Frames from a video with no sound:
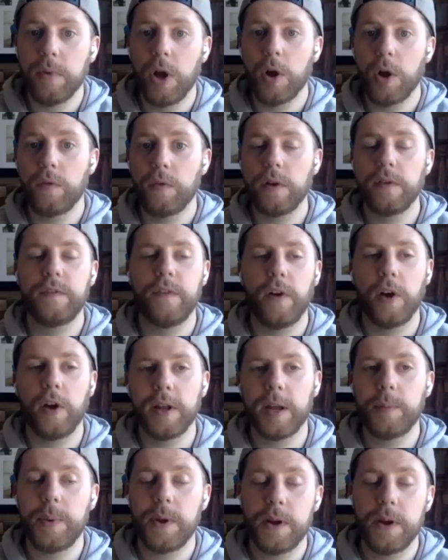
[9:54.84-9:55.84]
Over a
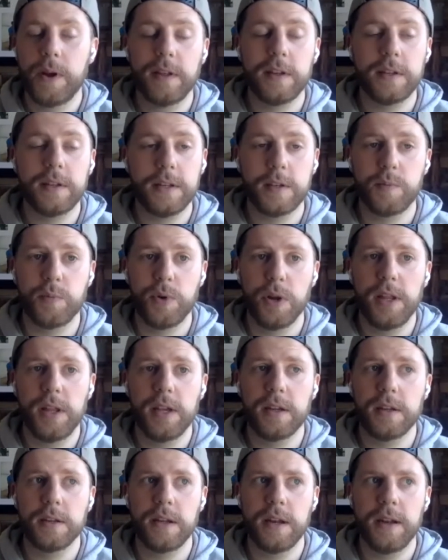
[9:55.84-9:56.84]
4-day period. That's
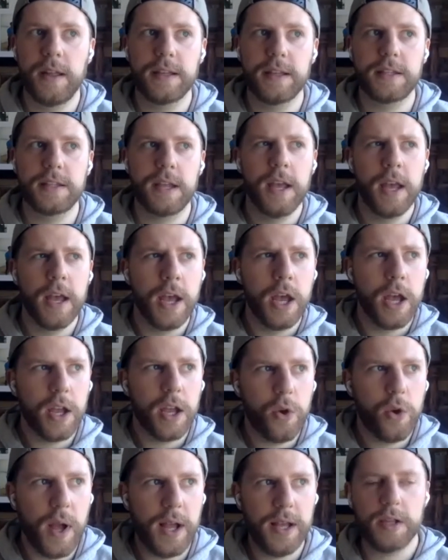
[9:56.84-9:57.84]
brilliant. And that's
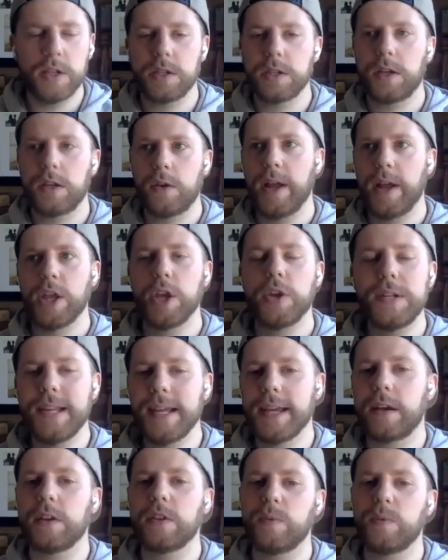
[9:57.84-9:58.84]
quite
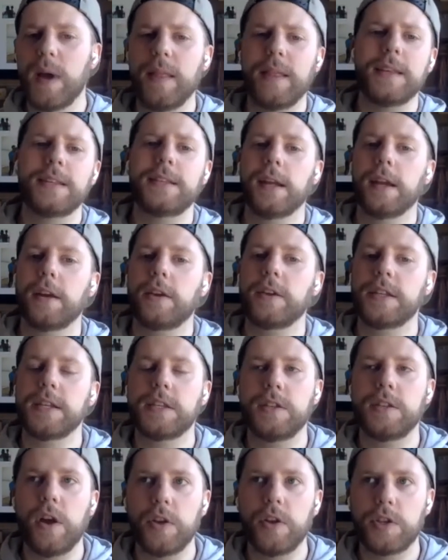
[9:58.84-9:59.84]
unique as well, isn't it? Because
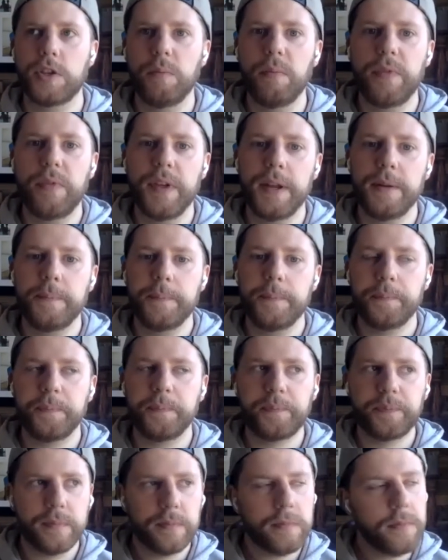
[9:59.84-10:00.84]
it's not something
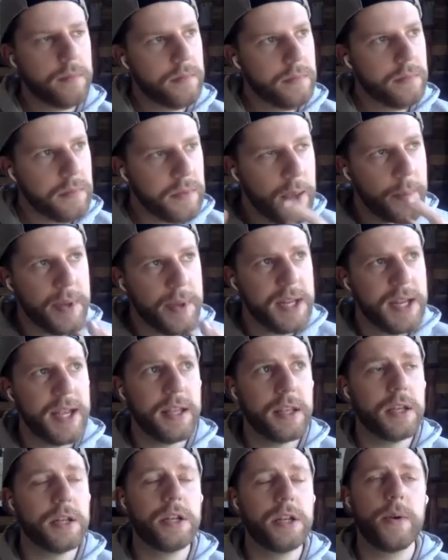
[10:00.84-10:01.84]
I mean,
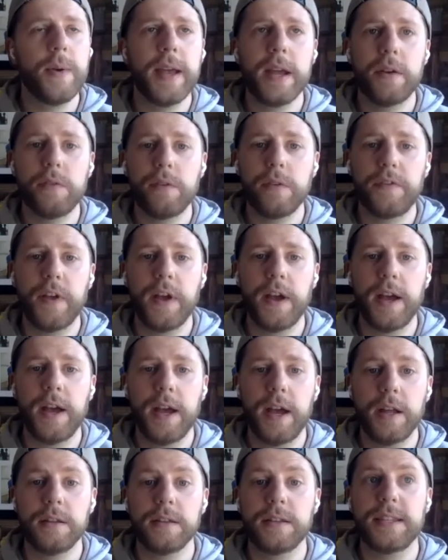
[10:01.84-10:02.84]
you do hear of
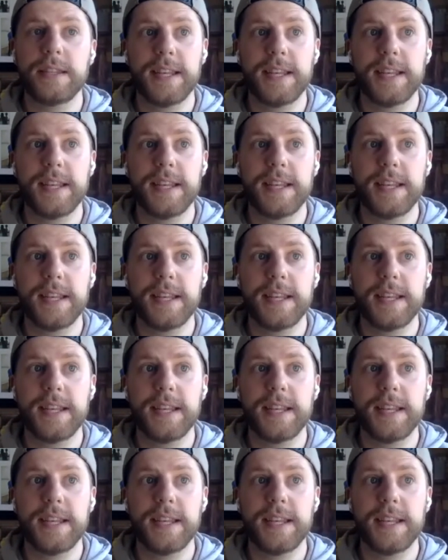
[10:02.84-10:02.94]
and